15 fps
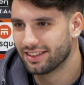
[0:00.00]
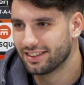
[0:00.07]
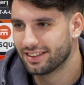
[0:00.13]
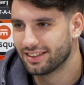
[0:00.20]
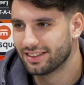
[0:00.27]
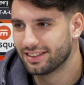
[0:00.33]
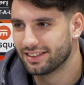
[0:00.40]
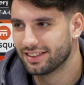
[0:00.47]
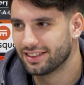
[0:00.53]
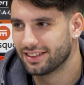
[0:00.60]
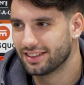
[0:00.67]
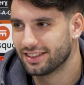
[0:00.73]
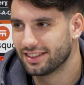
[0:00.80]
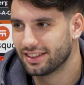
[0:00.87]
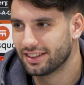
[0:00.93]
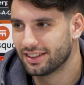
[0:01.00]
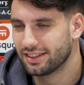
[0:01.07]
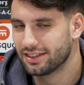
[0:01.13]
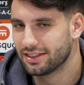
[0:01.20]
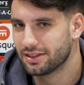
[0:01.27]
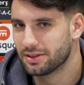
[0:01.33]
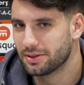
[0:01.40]

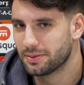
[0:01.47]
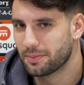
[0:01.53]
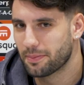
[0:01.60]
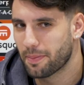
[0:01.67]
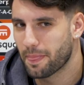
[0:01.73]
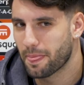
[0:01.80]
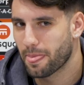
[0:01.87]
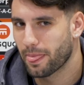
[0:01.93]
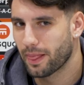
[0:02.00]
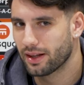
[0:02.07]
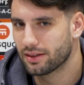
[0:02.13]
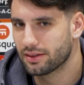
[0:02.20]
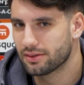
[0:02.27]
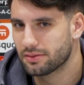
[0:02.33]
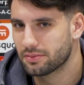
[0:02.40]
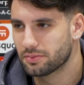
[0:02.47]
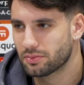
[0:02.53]
Nobody speaks.